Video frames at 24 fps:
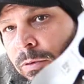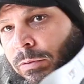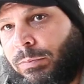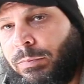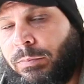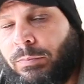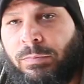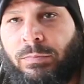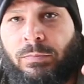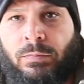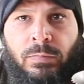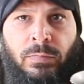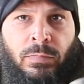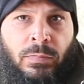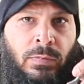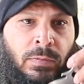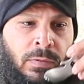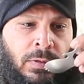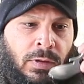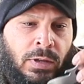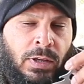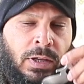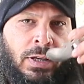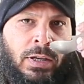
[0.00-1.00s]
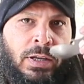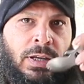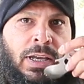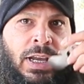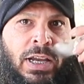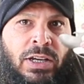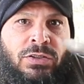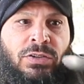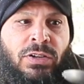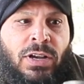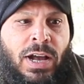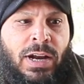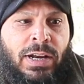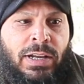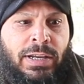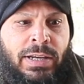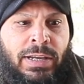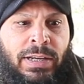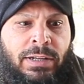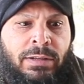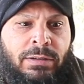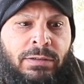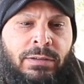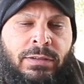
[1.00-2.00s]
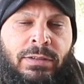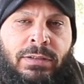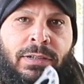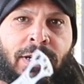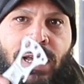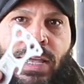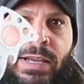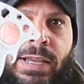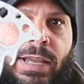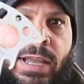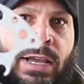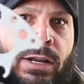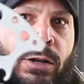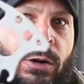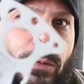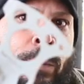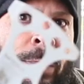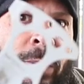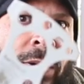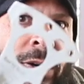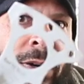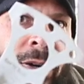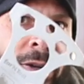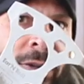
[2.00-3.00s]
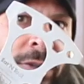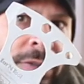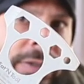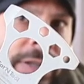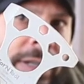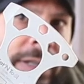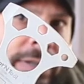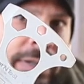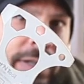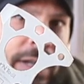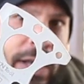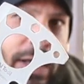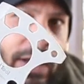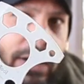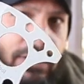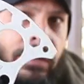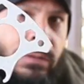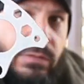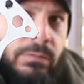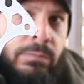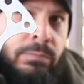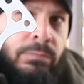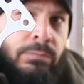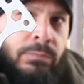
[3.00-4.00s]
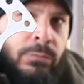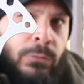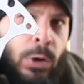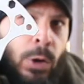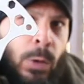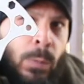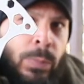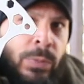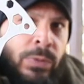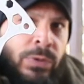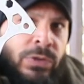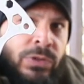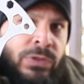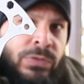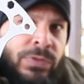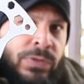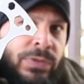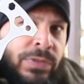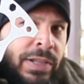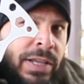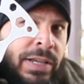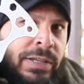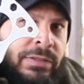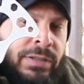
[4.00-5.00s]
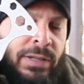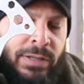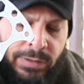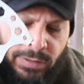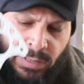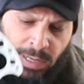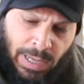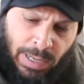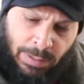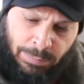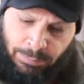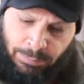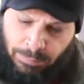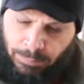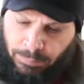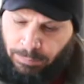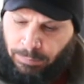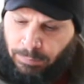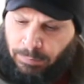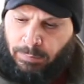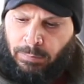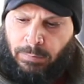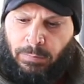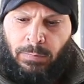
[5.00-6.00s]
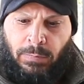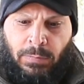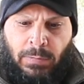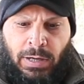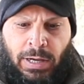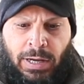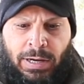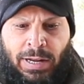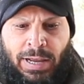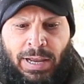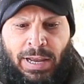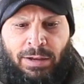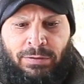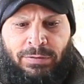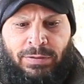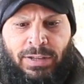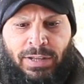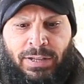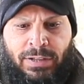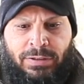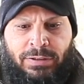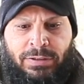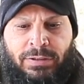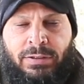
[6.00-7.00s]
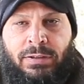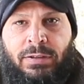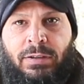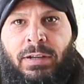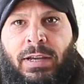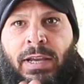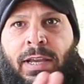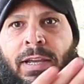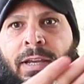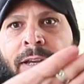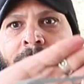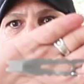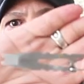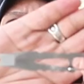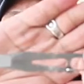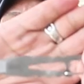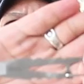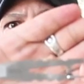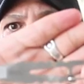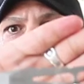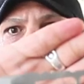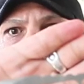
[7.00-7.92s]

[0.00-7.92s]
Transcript: In case you gotta eat, it's got can openers, it's got openers for things on top and I have this, okay? This is